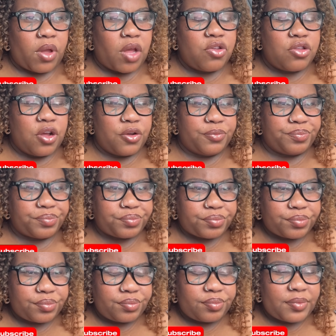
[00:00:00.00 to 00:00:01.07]
So
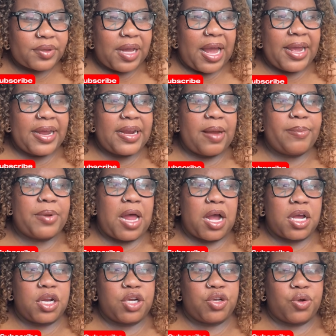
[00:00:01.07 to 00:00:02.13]
I ended up
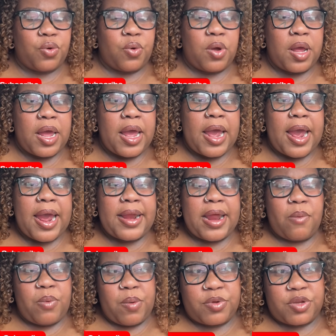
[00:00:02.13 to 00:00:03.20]
locking the door, and
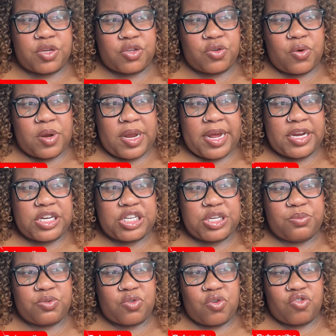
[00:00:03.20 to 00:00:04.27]
I went tour lady.
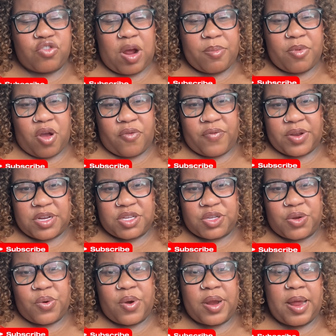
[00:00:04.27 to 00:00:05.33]
She was going to drop me off at the
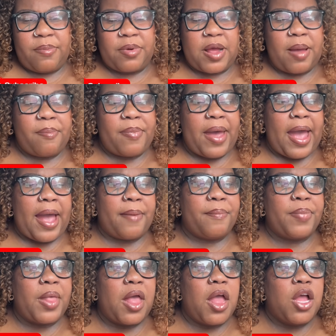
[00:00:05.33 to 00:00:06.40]
store, and I'm come back.
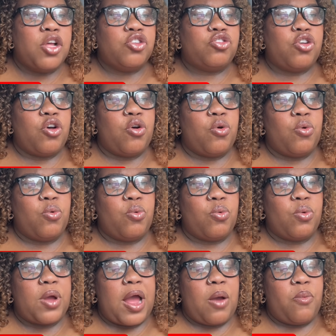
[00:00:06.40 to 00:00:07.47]
So
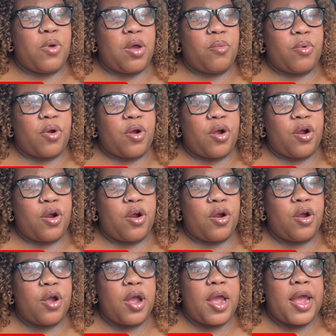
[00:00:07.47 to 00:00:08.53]
I went with her,
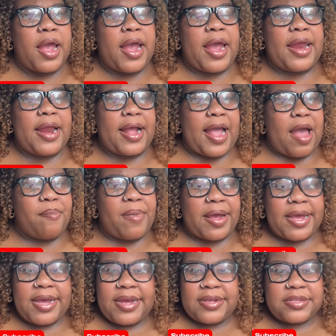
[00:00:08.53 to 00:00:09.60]
and I got my
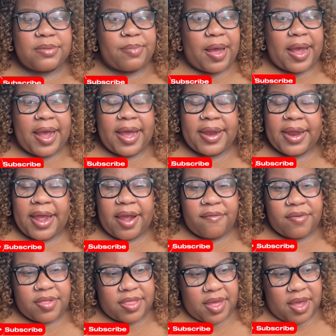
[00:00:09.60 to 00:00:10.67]
keys in my hand and
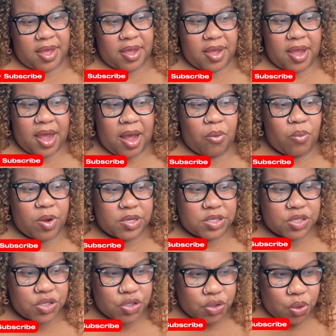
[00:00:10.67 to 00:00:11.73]
everything. I went
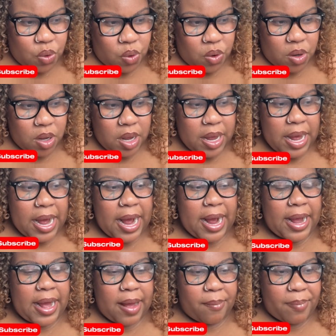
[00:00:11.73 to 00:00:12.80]
to the store. I
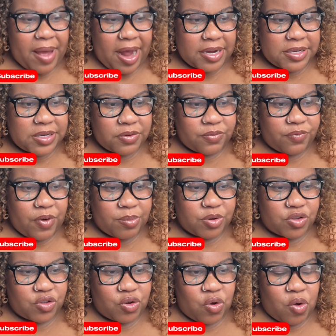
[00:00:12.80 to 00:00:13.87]
come back from the
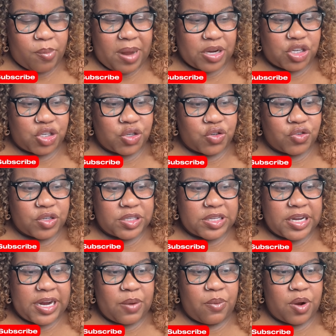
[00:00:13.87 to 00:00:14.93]
store. My children
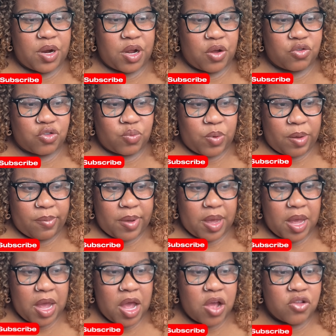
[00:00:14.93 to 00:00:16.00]
said they want to go
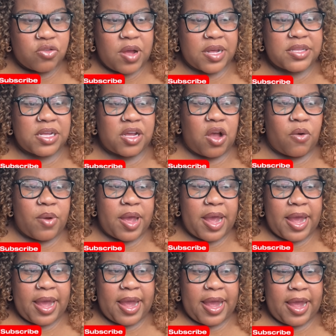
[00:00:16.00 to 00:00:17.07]
swimming. So I said, go
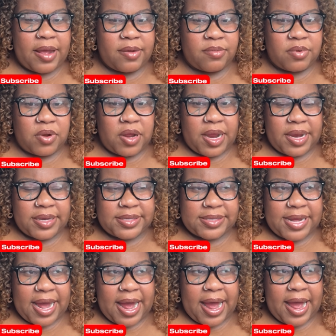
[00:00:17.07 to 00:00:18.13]
ahead and
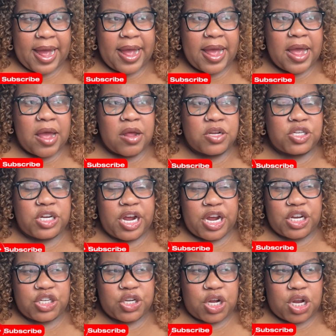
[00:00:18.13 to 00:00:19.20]
inside,
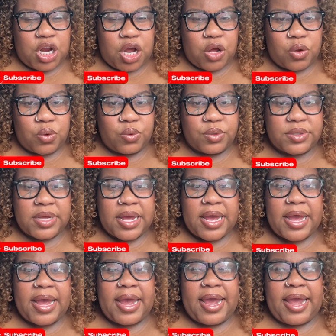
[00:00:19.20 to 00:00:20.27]
change your clothes,
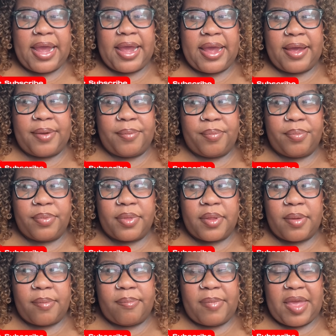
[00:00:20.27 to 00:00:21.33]
and
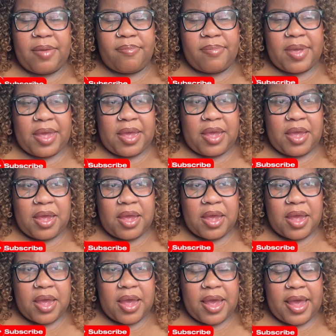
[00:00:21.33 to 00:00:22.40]
meet me
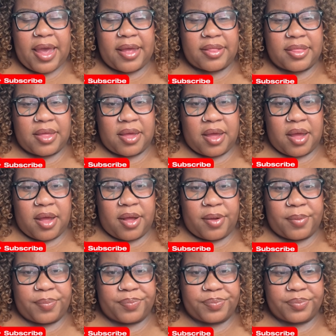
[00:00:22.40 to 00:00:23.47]
at
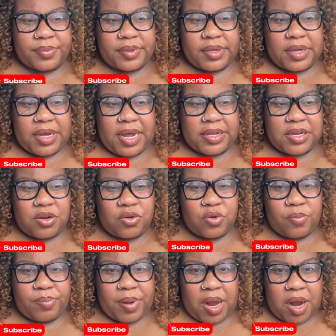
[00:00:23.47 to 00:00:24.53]
the
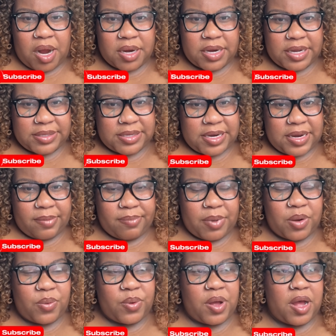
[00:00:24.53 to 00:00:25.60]
little bar that's in the
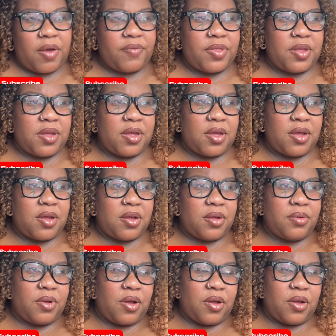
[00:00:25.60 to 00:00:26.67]
middle of
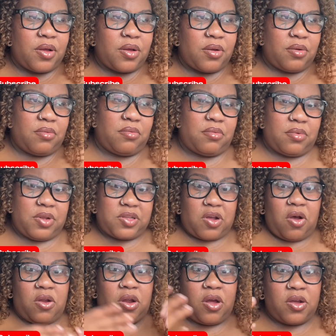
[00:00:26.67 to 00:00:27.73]
the it's
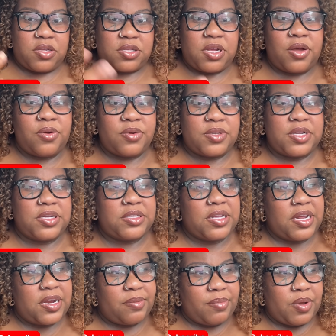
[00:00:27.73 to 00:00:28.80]
called Lost Souls, that's
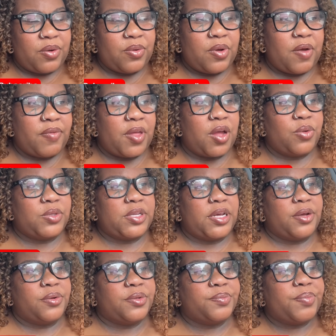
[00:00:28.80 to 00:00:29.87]
in the middle of the hotels.